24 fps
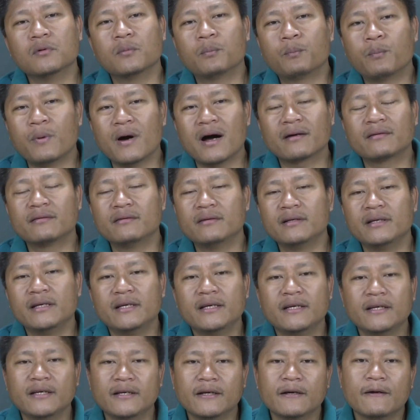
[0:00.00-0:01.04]

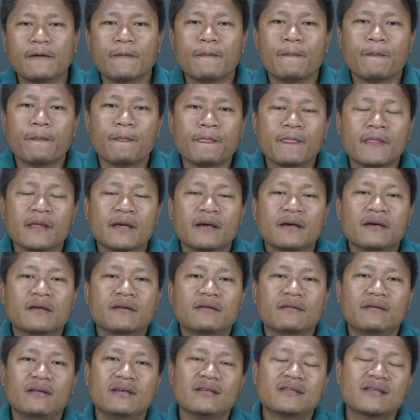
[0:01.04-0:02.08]
partly
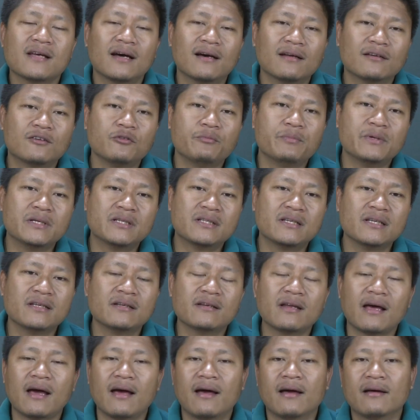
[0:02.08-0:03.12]
these are to be
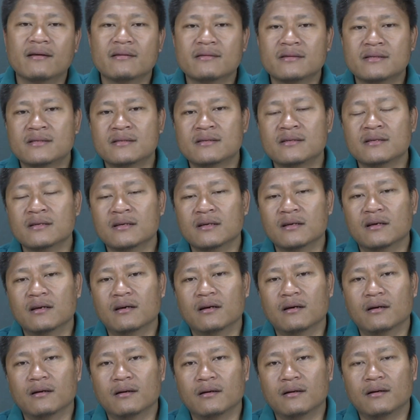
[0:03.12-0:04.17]
seen as
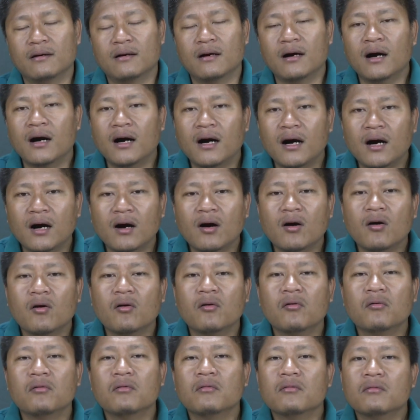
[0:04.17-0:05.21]

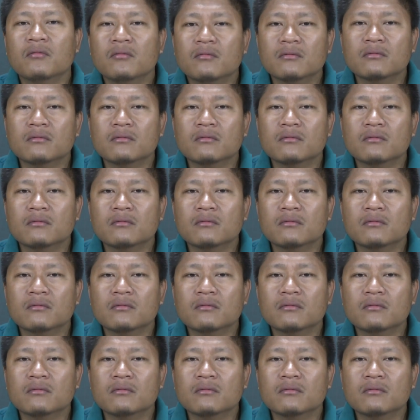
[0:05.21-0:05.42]
how